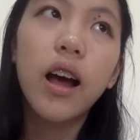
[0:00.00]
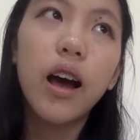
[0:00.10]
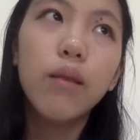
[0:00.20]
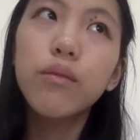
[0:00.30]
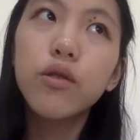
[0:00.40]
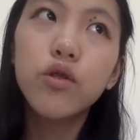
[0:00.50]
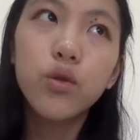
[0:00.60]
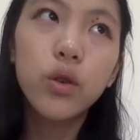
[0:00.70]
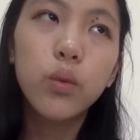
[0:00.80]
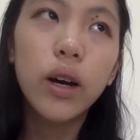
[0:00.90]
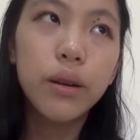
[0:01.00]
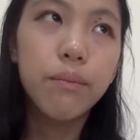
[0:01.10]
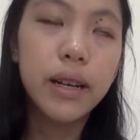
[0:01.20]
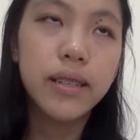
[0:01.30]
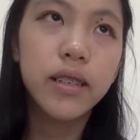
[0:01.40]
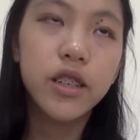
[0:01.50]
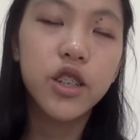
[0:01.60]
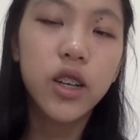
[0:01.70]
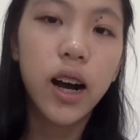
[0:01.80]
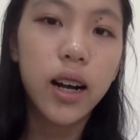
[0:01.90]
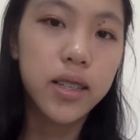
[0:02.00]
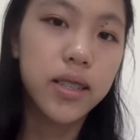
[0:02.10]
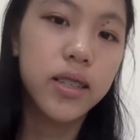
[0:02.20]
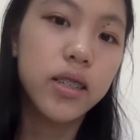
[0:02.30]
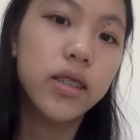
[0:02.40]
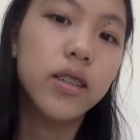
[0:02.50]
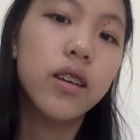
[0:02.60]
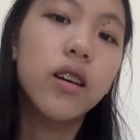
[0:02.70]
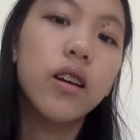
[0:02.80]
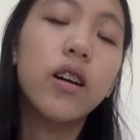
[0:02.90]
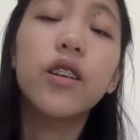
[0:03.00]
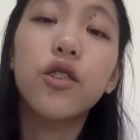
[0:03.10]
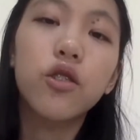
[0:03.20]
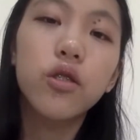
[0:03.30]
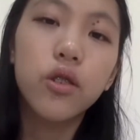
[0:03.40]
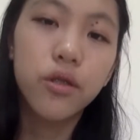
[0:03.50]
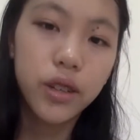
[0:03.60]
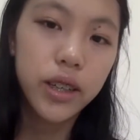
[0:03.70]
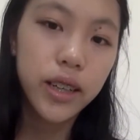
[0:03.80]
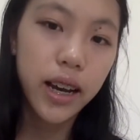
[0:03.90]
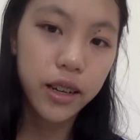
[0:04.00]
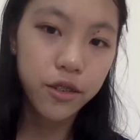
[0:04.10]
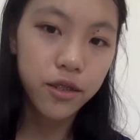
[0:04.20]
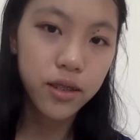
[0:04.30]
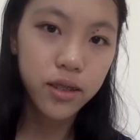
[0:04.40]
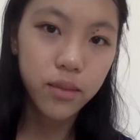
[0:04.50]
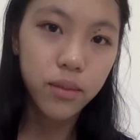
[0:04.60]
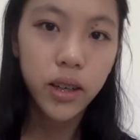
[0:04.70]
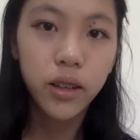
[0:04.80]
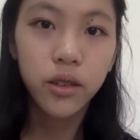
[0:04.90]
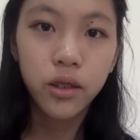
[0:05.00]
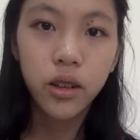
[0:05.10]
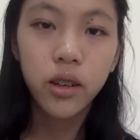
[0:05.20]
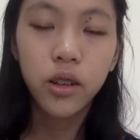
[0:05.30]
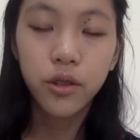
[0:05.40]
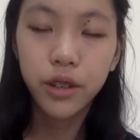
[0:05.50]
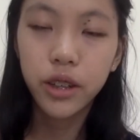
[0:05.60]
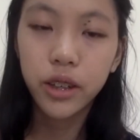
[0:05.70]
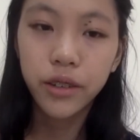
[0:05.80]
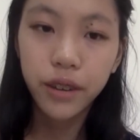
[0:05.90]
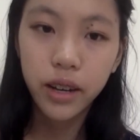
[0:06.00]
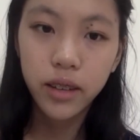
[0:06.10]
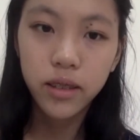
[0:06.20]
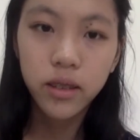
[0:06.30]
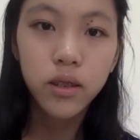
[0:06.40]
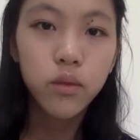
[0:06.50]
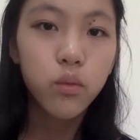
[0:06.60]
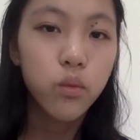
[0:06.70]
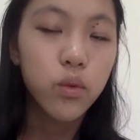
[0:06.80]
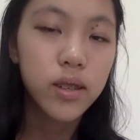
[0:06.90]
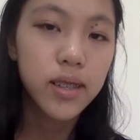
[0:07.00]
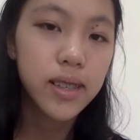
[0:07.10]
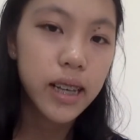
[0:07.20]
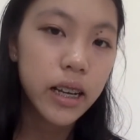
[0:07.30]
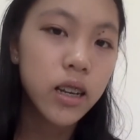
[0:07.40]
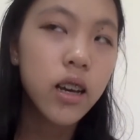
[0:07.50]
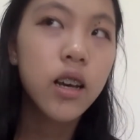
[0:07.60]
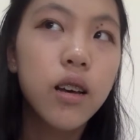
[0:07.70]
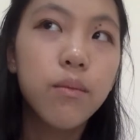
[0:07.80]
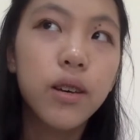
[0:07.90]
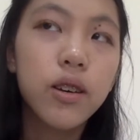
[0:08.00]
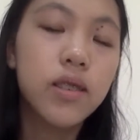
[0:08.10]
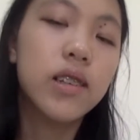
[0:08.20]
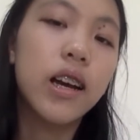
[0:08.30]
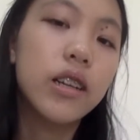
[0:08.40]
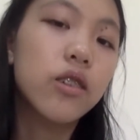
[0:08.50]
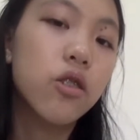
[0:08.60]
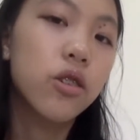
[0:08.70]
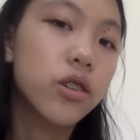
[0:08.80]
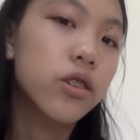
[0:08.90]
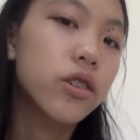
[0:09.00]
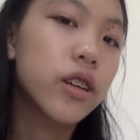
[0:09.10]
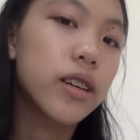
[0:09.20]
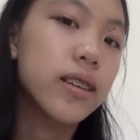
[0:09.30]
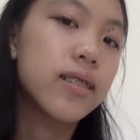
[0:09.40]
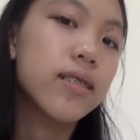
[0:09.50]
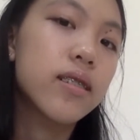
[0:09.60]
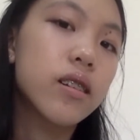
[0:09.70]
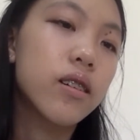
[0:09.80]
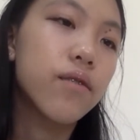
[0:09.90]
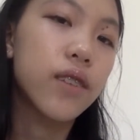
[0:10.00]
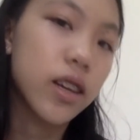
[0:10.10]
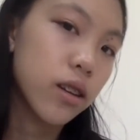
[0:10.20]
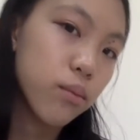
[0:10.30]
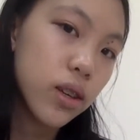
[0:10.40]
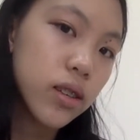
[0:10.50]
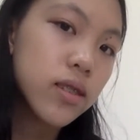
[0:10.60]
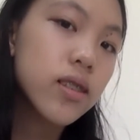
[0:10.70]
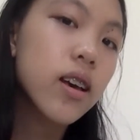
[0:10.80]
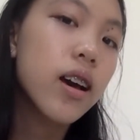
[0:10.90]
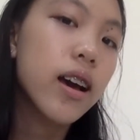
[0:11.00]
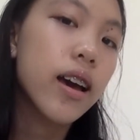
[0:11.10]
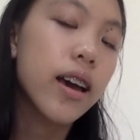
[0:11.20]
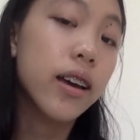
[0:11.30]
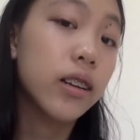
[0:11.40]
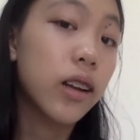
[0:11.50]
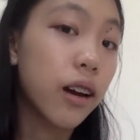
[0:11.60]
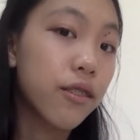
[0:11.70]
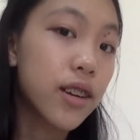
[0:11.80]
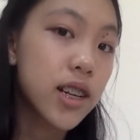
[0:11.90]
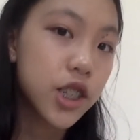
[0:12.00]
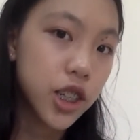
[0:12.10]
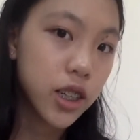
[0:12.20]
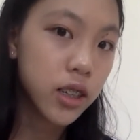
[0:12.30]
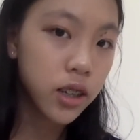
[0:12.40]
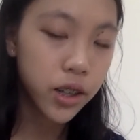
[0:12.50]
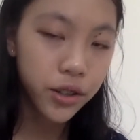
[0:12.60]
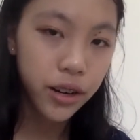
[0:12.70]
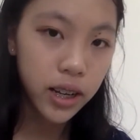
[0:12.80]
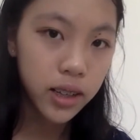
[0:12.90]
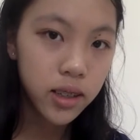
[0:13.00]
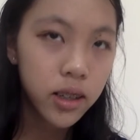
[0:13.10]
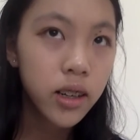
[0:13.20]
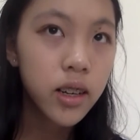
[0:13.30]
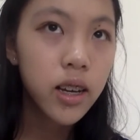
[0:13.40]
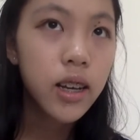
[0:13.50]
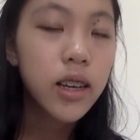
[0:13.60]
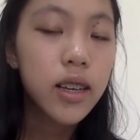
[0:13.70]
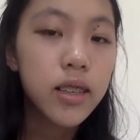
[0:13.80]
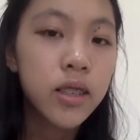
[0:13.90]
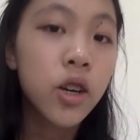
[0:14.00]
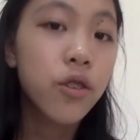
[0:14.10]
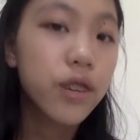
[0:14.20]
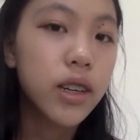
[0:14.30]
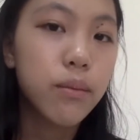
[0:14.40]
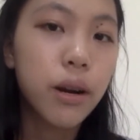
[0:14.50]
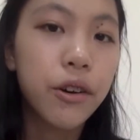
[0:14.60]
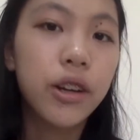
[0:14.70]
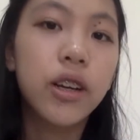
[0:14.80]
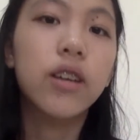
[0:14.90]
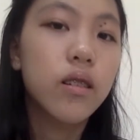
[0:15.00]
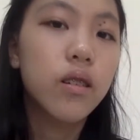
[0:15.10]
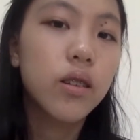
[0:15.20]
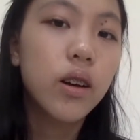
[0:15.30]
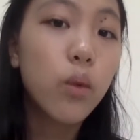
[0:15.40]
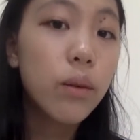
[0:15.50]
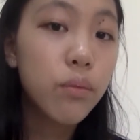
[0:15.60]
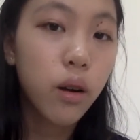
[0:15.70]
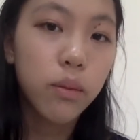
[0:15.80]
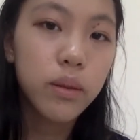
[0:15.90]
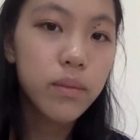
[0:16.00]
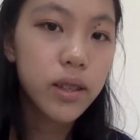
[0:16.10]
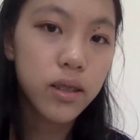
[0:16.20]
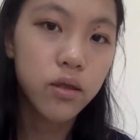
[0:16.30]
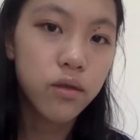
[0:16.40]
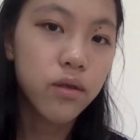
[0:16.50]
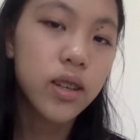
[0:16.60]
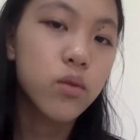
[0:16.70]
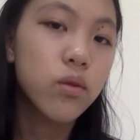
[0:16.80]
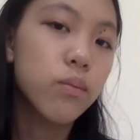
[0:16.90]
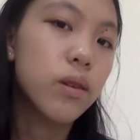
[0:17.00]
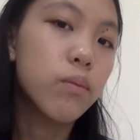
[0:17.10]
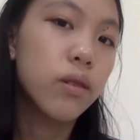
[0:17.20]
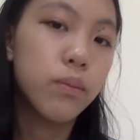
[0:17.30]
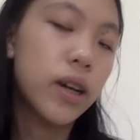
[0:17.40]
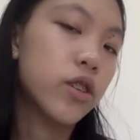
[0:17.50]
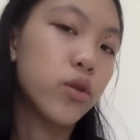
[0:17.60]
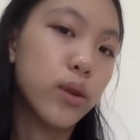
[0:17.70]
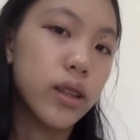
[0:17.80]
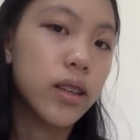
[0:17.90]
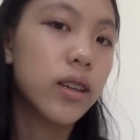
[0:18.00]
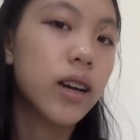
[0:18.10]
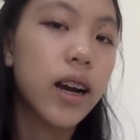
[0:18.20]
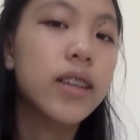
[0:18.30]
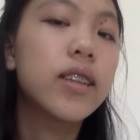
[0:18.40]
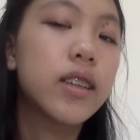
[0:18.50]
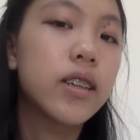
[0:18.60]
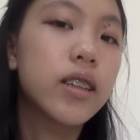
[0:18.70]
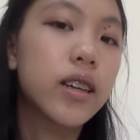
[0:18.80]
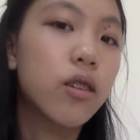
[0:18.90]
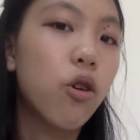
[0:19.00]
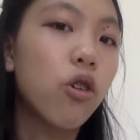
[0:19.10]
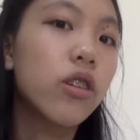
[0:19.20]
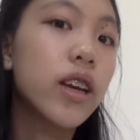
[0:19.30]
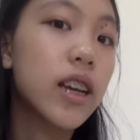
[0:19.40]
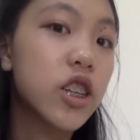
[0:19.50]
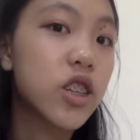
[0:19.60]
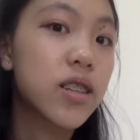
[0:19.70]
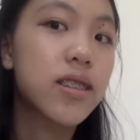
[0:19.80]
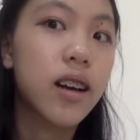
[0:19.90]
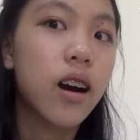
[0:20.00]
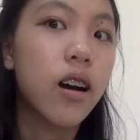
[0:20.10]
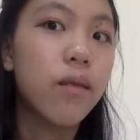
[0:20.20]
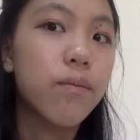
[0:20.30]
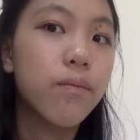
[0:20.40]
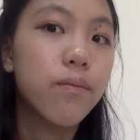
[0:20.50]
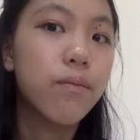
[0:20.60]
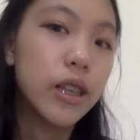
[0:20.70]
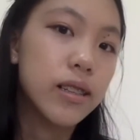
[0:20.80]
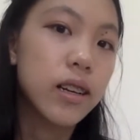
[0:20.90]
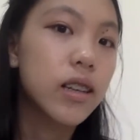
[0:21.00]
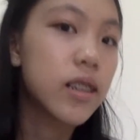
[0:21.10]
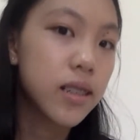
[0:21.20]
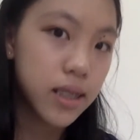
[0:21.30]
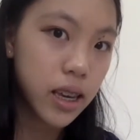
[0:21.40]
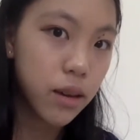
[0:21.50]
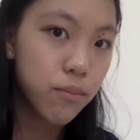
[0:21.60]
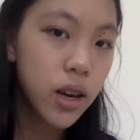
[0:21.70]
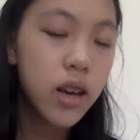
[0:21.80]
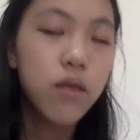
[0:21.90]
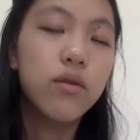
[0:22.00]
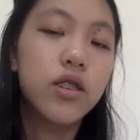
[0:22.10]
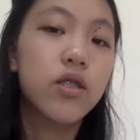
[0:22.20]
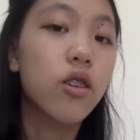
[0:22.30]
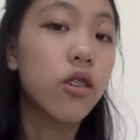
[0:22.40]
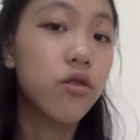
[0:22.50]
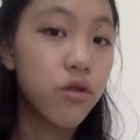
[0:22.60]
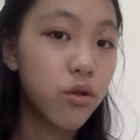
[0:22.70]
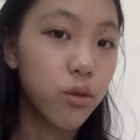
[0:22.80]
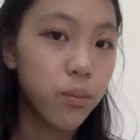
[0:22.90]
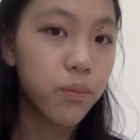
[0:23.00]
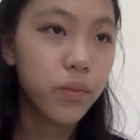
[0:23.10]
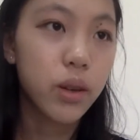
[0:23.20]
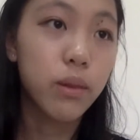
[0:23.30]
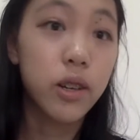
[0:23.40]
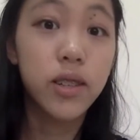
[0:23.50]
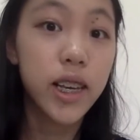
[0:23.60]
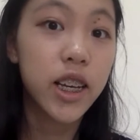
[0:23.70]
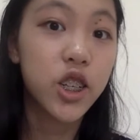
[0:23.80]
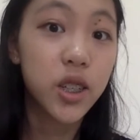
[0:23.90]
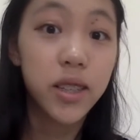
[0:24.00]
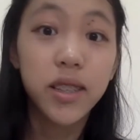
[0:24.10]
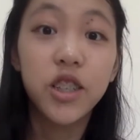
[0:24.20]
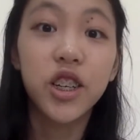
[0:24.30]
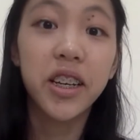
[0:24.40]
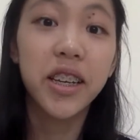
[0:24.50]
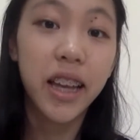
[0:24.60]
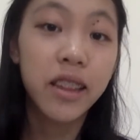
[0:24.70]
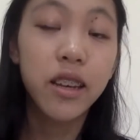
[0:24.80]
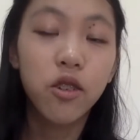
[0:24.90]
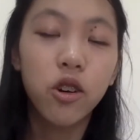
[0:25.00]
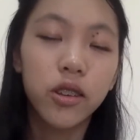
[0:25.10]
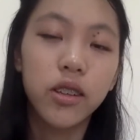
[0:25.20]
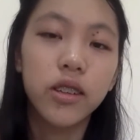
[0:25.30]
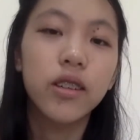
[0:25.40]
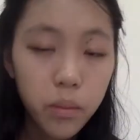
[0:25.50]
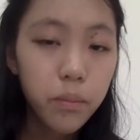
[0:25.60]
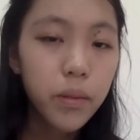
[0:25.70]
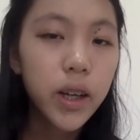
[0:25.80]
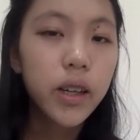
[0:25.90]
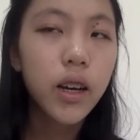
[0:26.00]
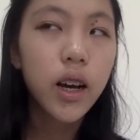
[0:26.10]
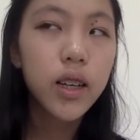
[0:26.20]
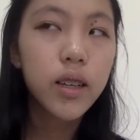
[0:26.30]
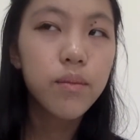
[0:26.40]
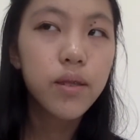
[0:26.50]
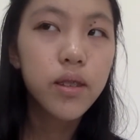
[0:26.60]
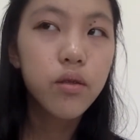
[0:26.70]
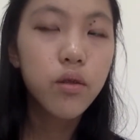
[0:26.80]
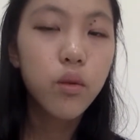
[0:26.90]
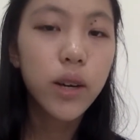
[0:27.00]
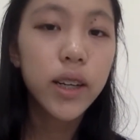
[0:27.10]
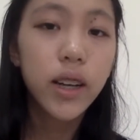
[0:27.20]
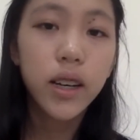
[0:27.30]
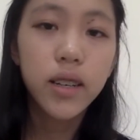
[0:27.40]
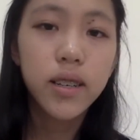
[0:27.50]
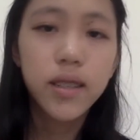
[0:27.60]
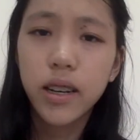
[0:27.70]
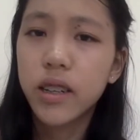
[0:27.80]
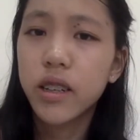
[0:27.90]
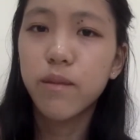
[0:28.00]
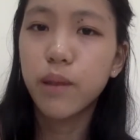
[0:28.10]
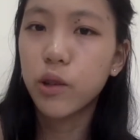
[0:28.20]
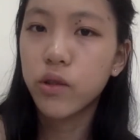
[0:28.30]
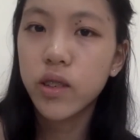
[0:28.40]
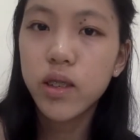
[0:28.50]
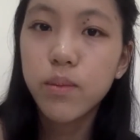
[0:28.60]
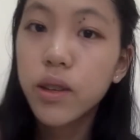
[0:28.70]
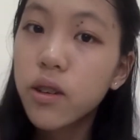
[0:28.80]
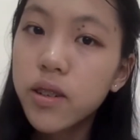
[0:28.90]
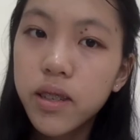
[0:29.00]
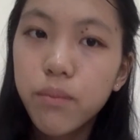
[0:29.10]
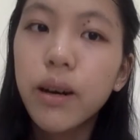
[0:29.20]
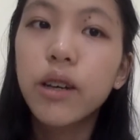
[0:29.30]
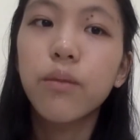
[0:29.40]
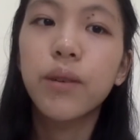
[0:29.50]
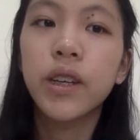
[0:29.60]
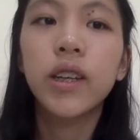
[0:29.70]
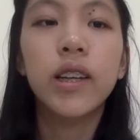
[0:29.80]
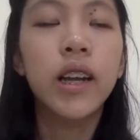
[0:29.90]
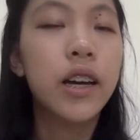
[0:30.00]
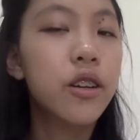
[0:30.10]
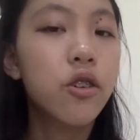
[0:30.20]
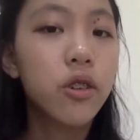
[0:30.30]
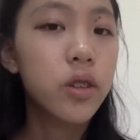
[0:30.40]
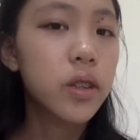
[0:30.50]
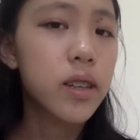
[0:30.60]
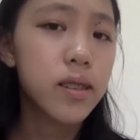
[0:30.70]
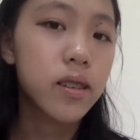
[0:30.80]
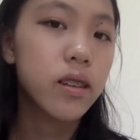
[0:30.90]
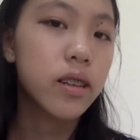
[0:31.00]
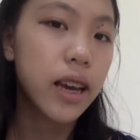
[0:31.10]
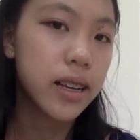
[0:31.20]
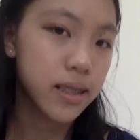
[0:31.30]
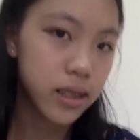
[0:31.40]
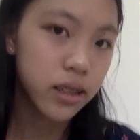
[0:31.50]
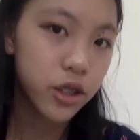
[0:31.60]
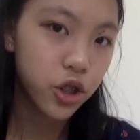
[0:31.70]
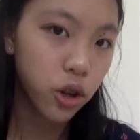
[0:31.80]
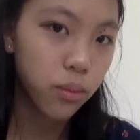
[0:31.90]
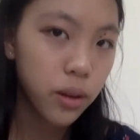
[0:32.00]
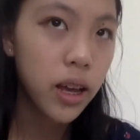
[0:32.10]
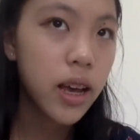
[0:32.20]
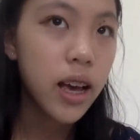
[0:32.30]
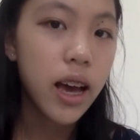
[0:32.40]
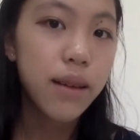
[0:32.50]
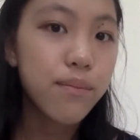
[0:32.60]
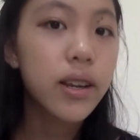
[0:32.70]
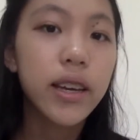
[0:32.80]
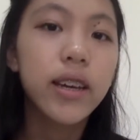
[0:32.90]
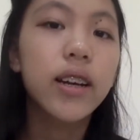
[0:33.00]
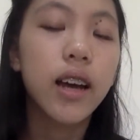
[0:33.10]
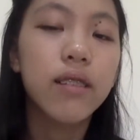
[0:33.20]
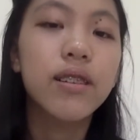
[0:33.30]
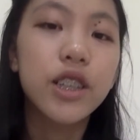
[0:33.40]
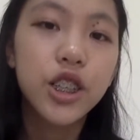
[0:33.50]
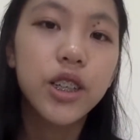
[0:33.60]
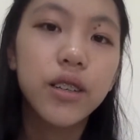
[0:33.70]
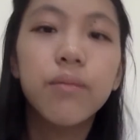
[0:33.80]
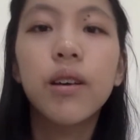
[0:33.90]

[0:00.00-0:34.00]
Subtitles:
I'm not sure what message casting a non-Korean actress to play a Korean character would send, because Lana Condor is Vietnamese and Lara Jean, her character, is Korean-American. Now, one problem this could raise would be perpetuating the idea that all Asians are basically the same, which is not true, because Asia is a gigantic continent. But I am still quite undecided about this, because in my opinion, Lana Condor does an excellent job at playing Lara Jean,